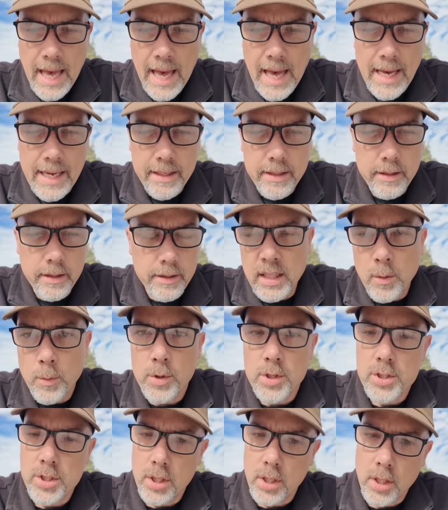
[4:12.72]
add. And then
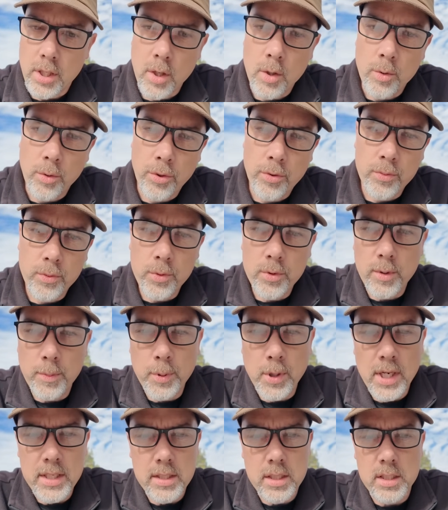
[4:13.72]
we're just gonna go through the
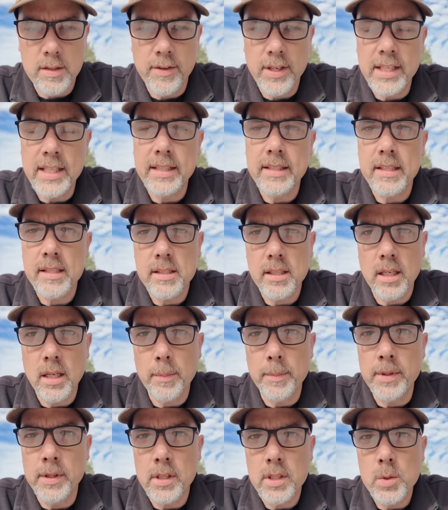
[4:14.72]
process of getting this set
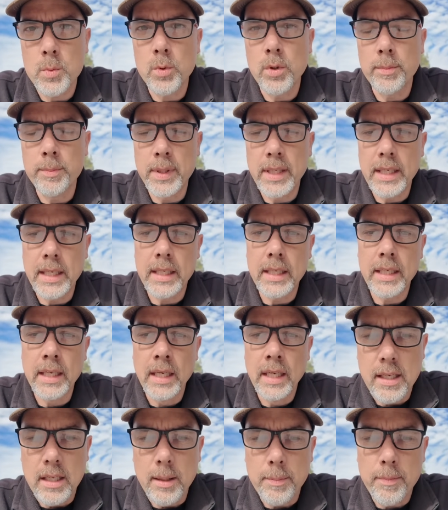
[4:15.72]
up and this will be
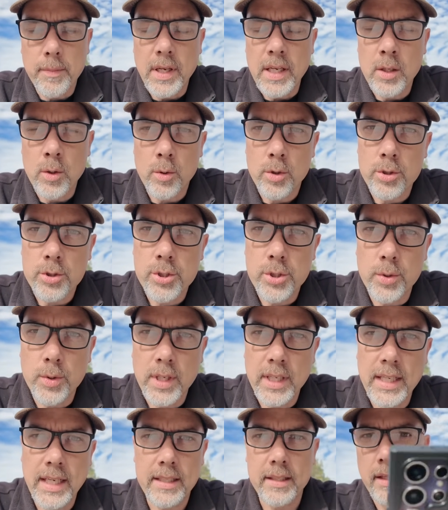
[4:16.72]
set up in order to
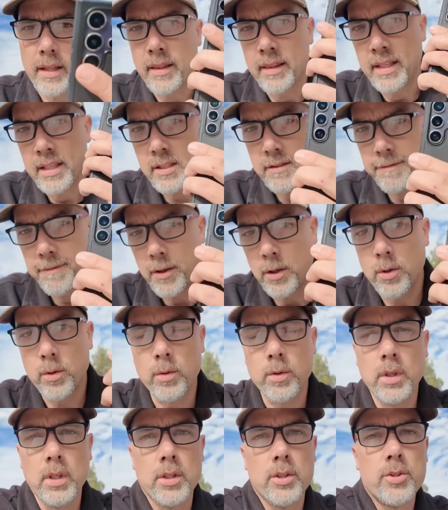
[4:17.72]
connect this
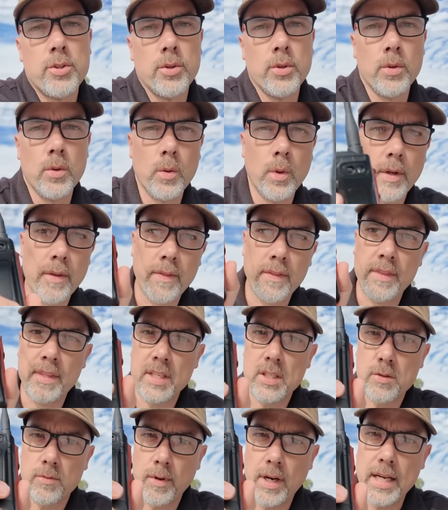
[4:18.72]
phone to
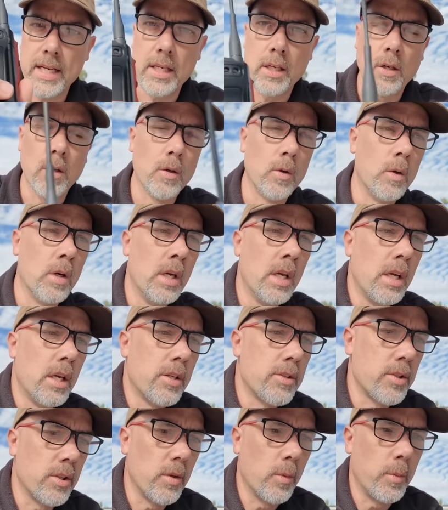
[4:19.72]
this radio
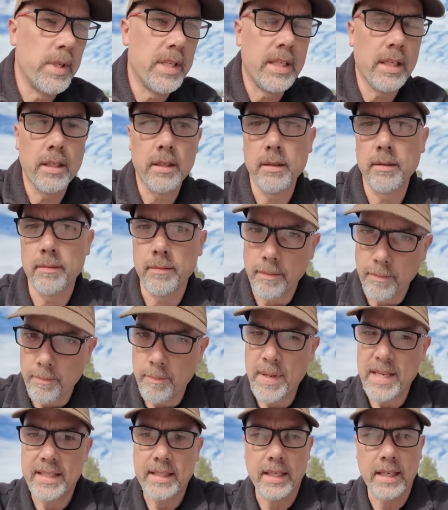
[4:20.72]
so that we can
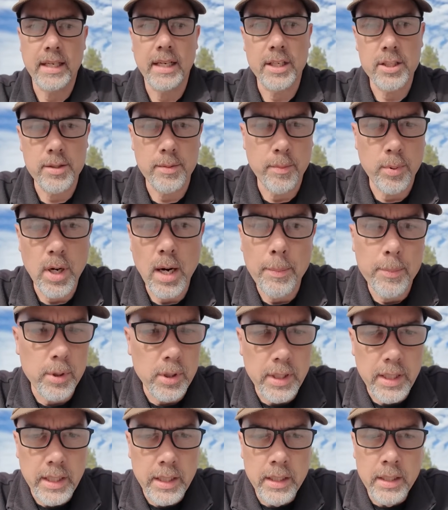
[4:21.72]
make the connection
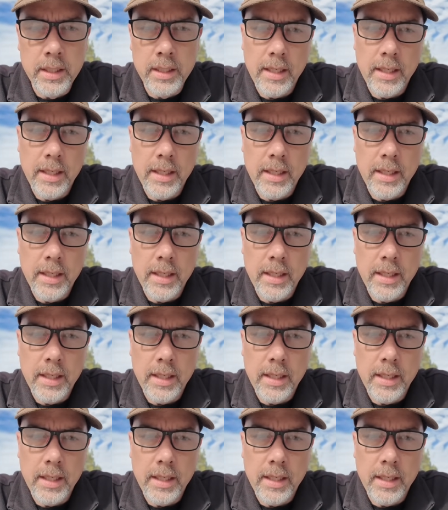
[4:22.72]
properly.